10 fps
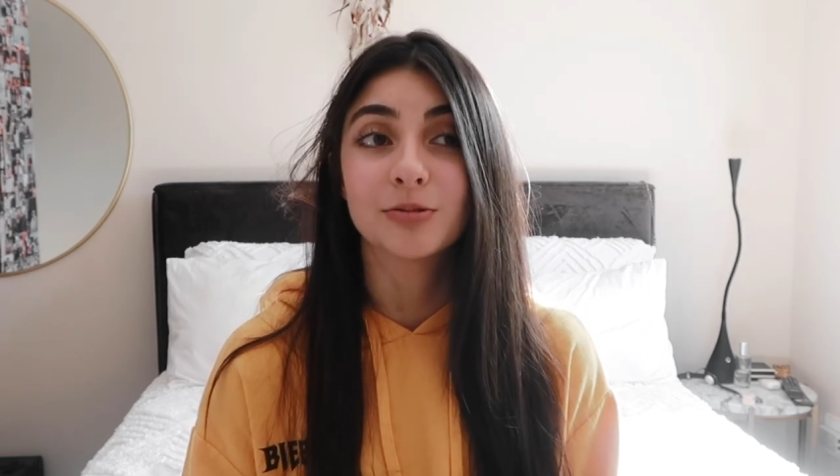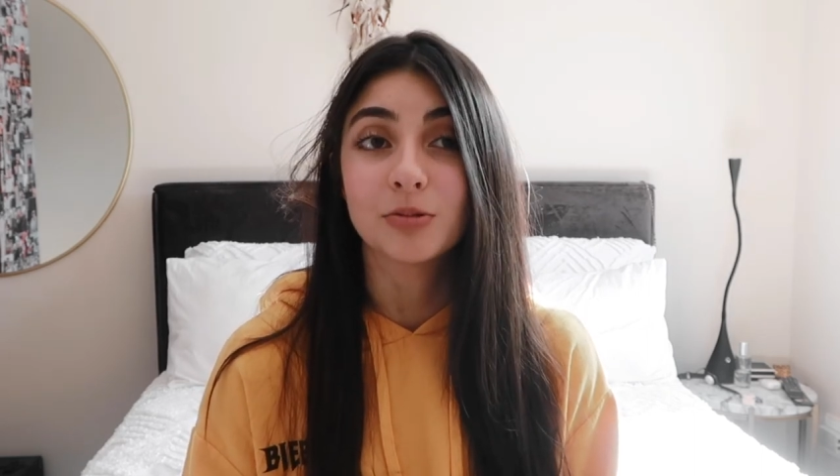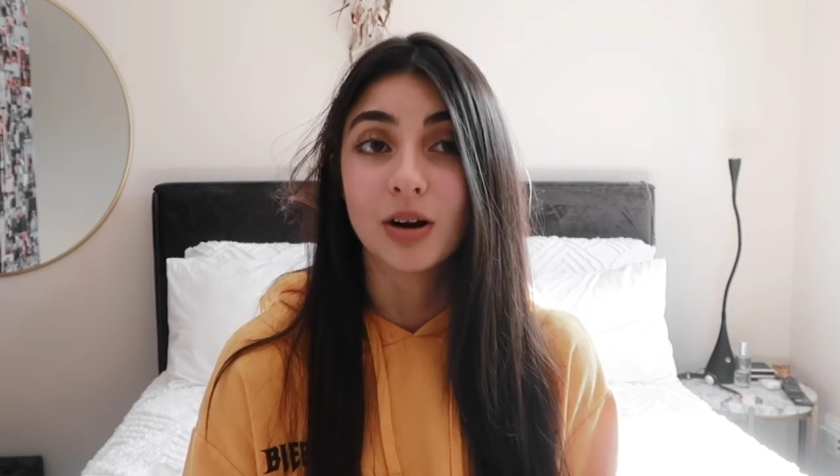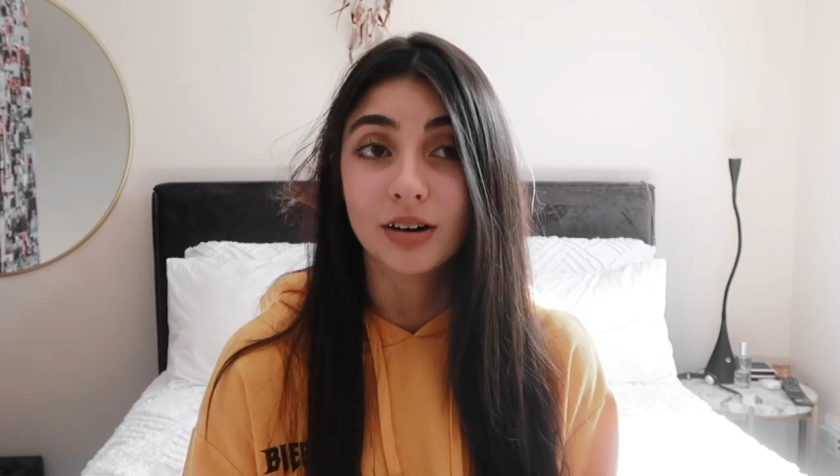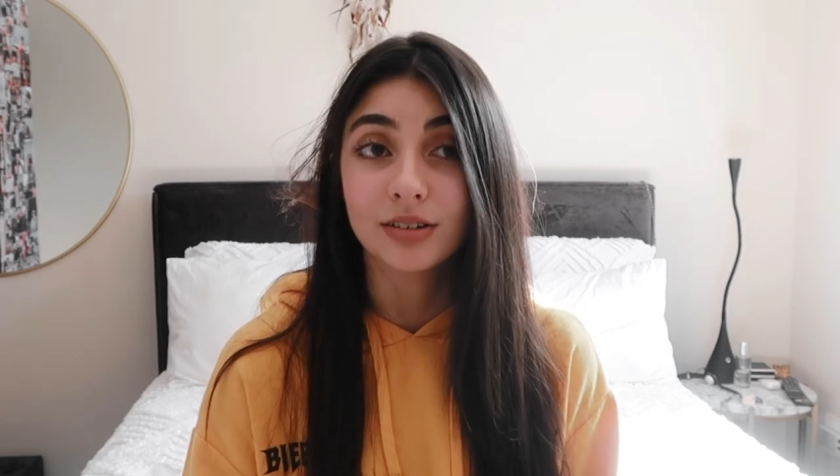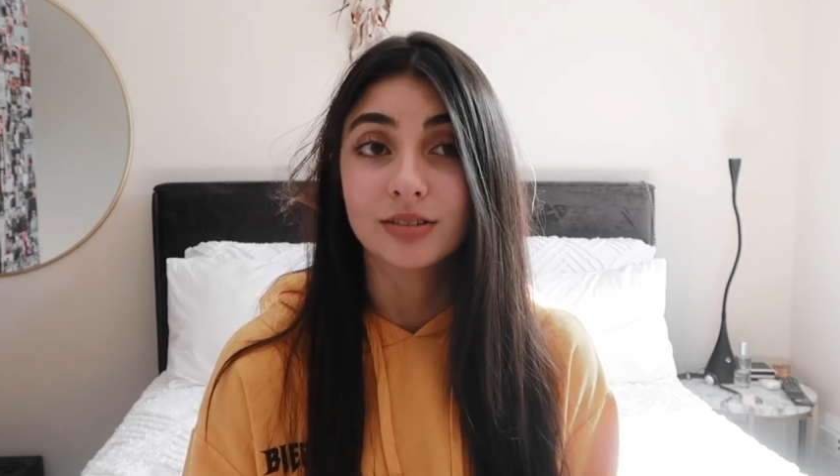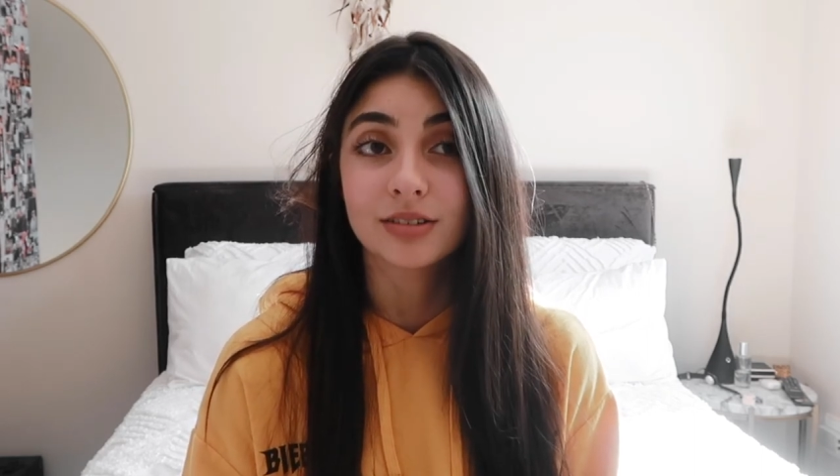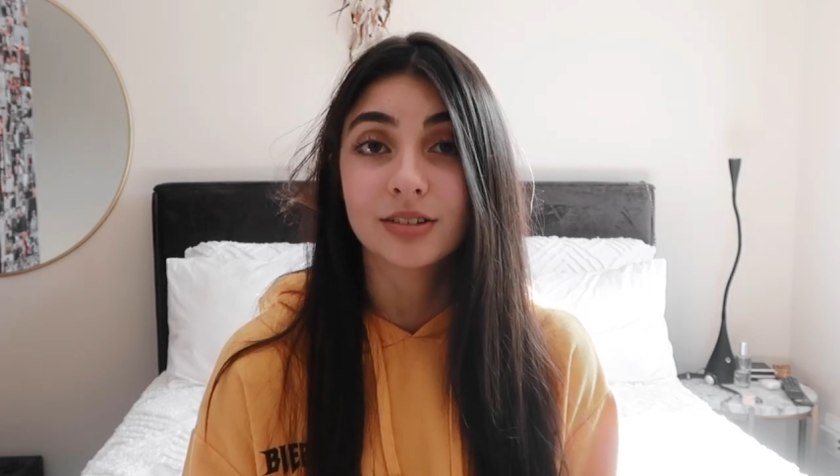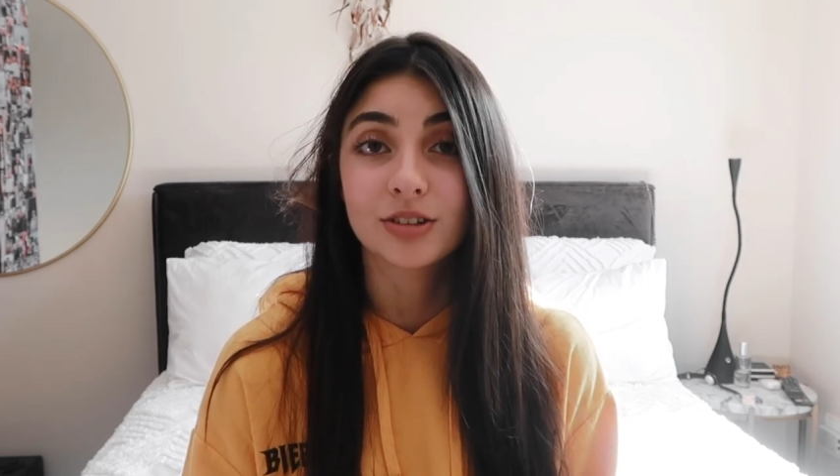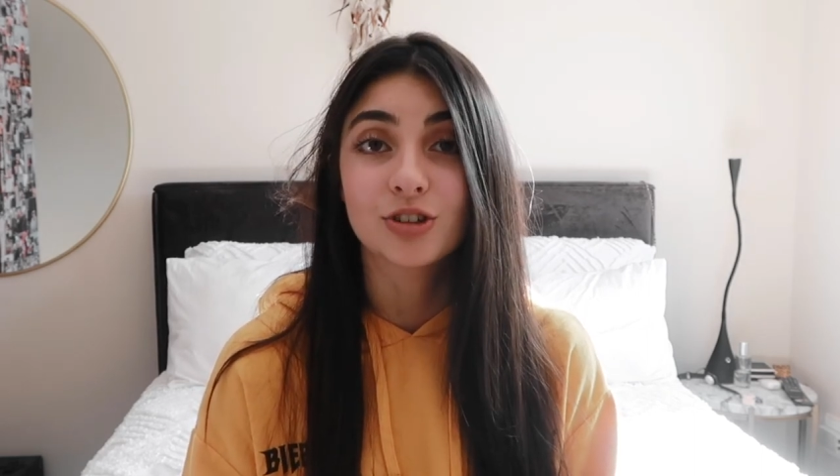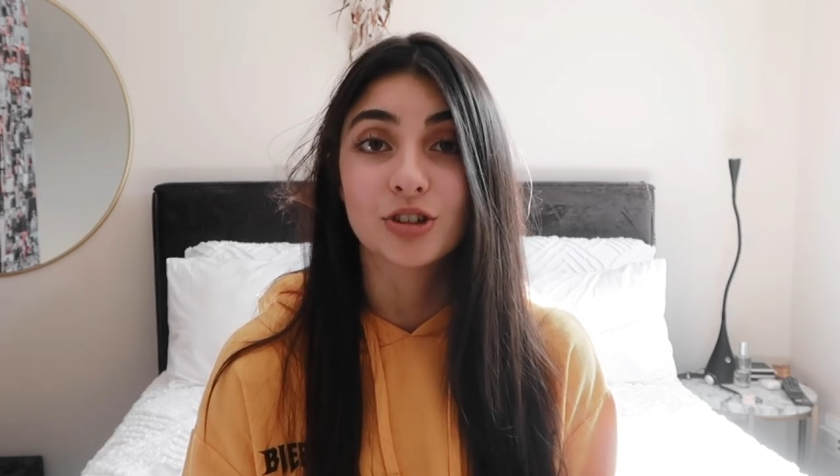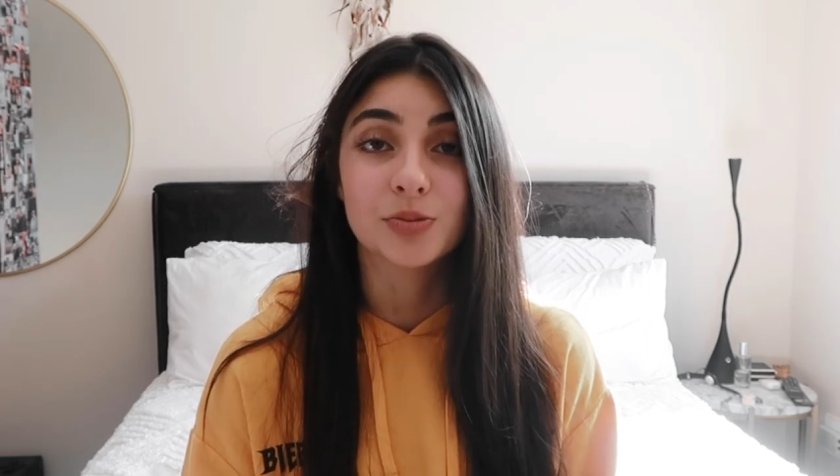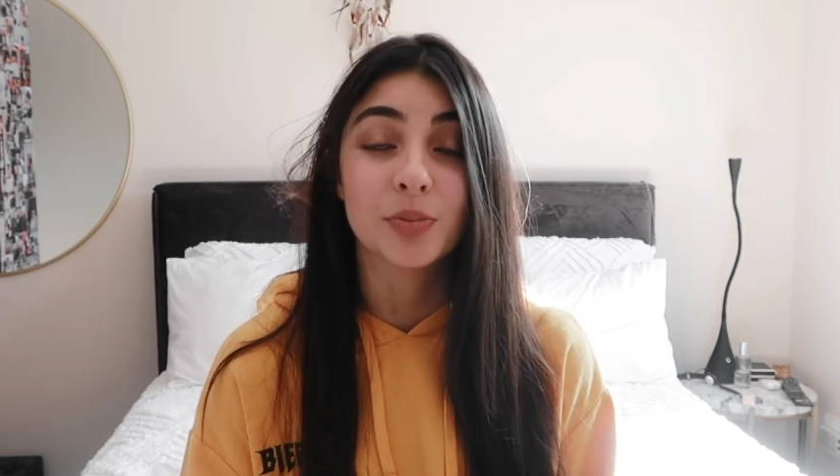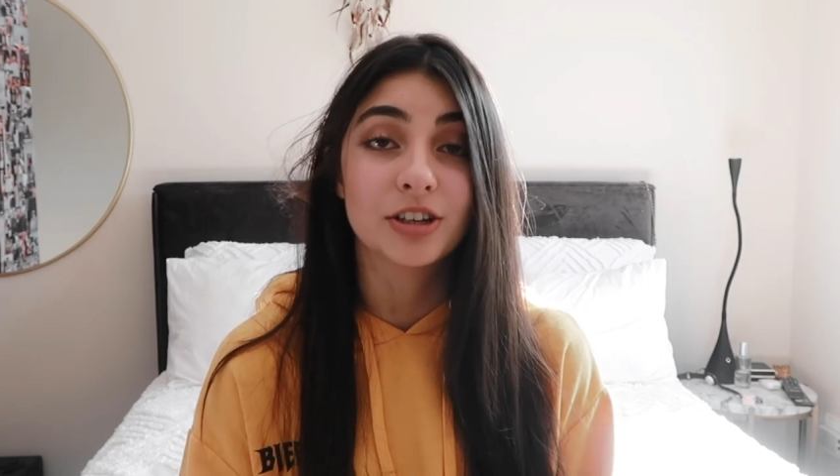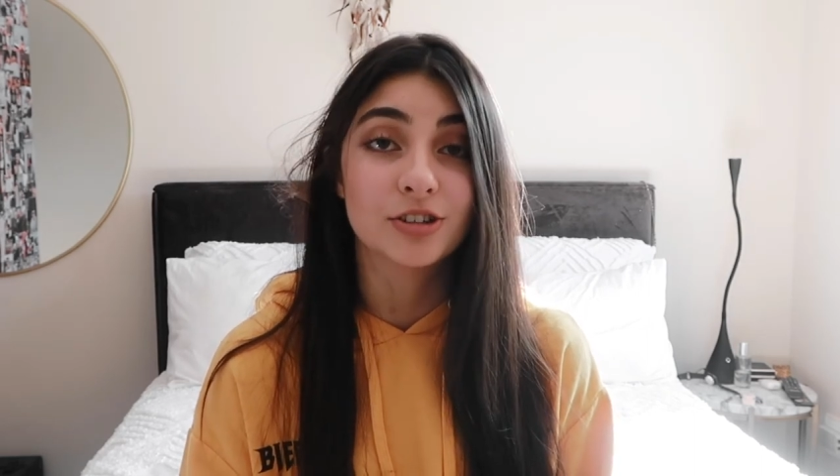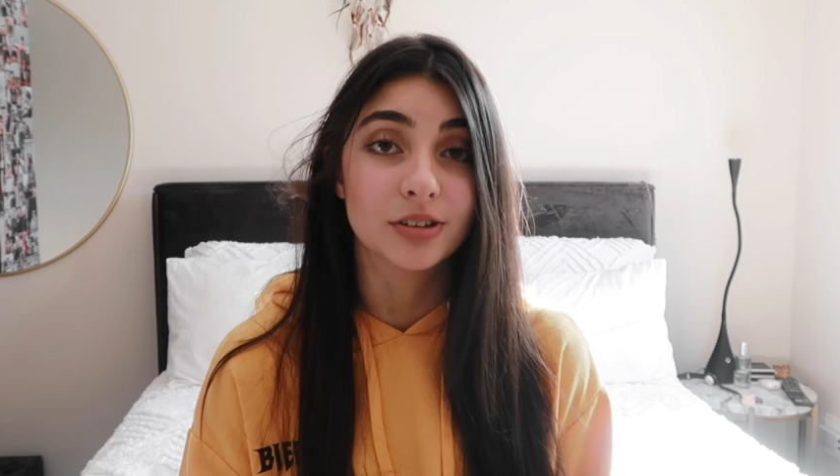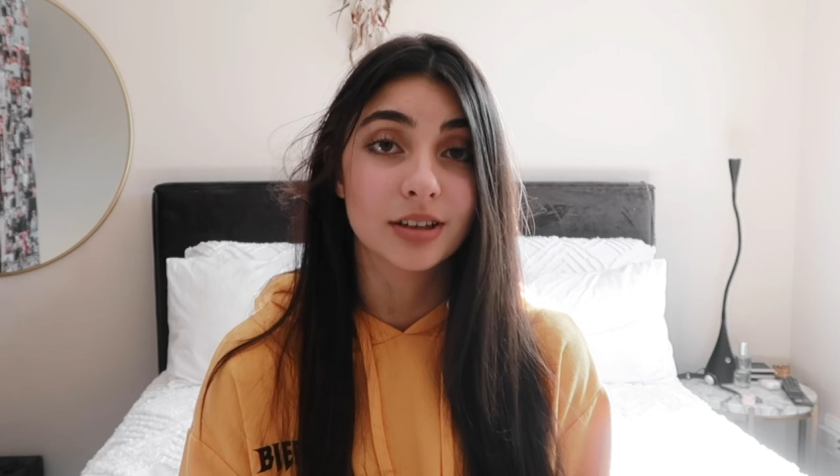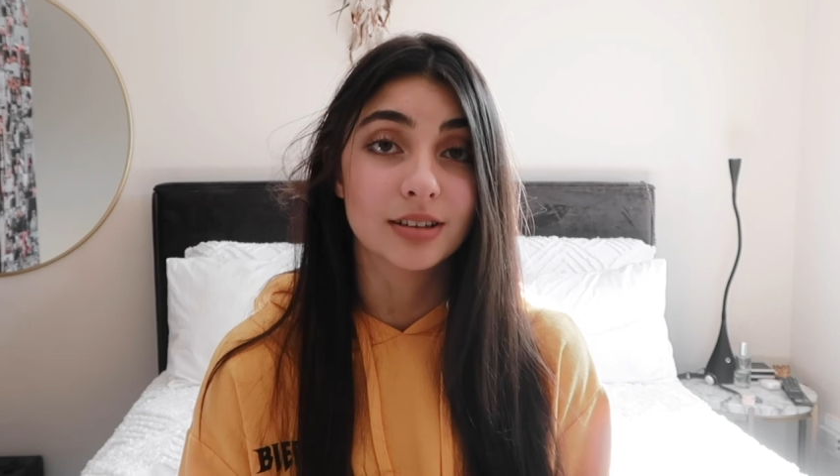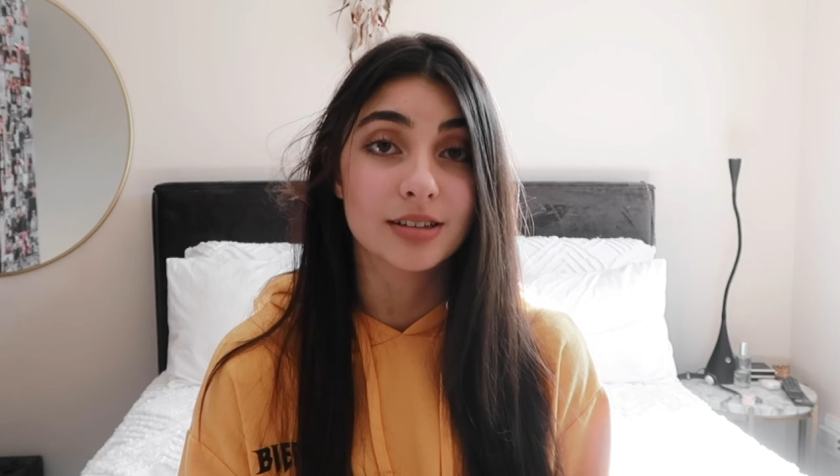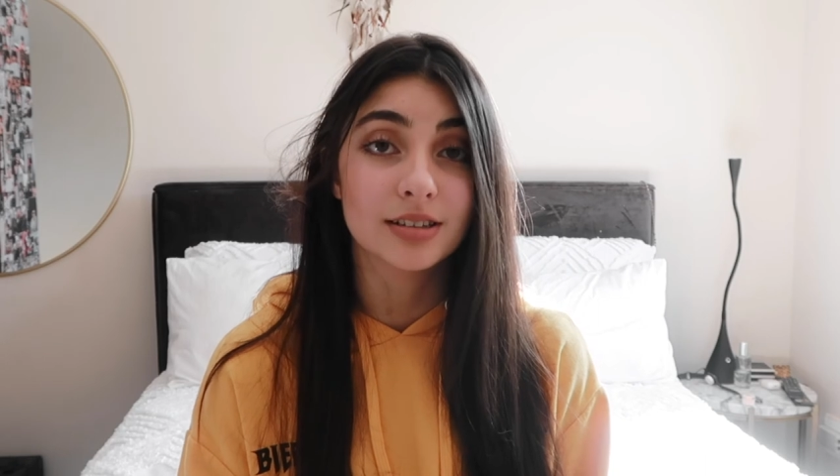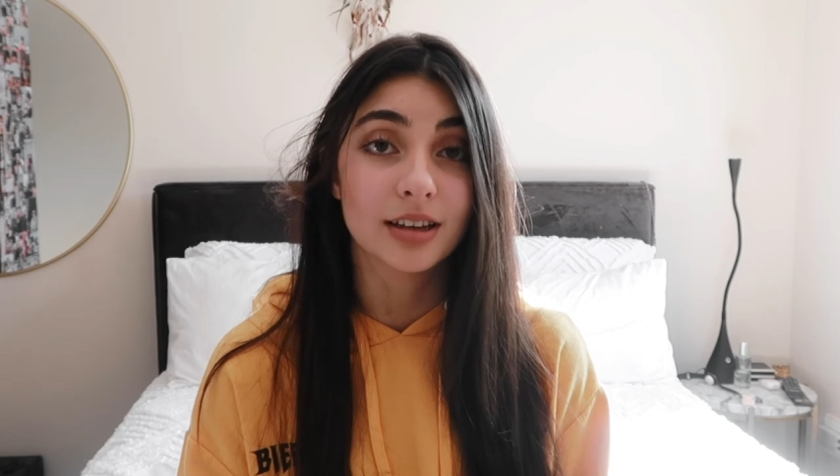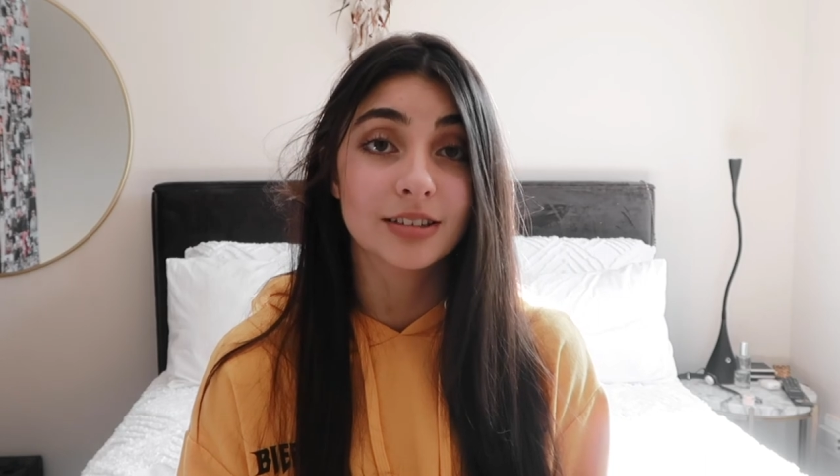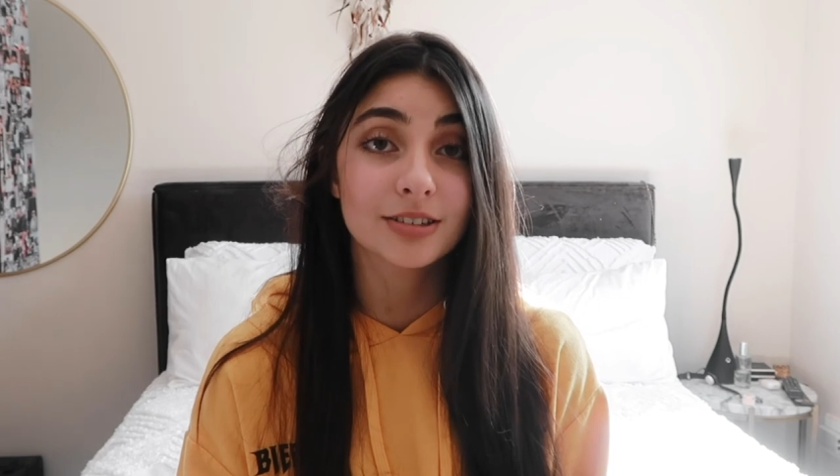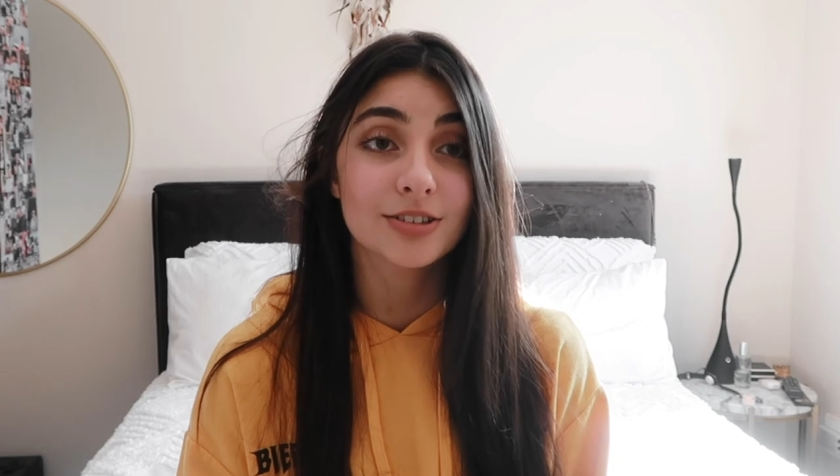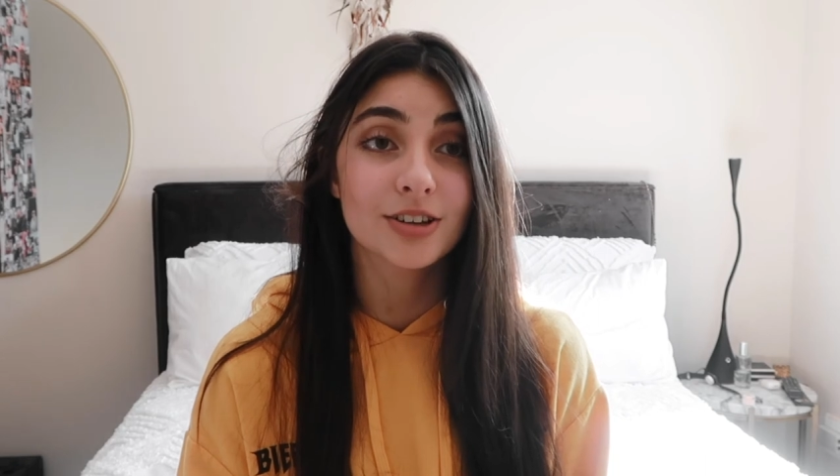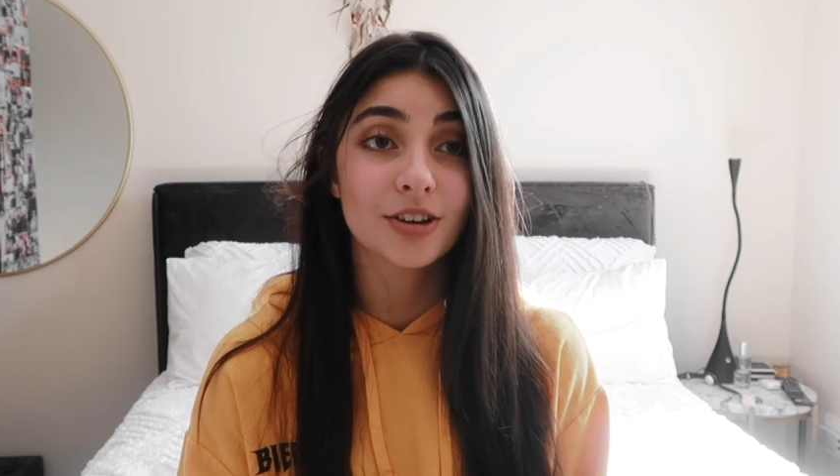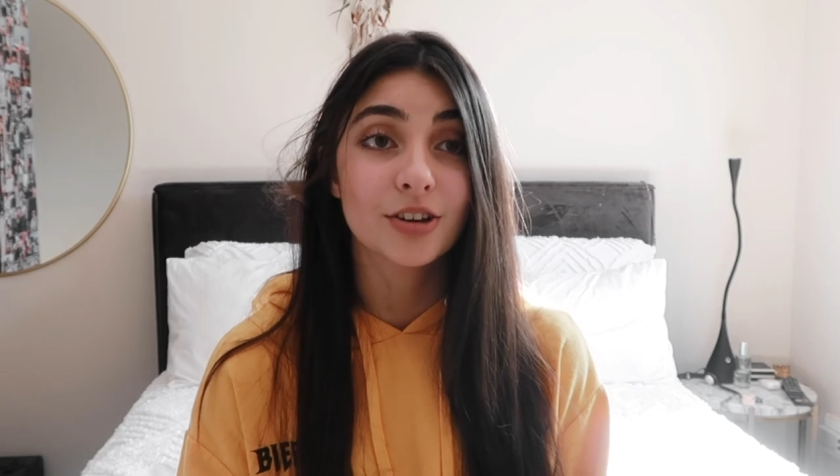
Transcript: well just by doing these things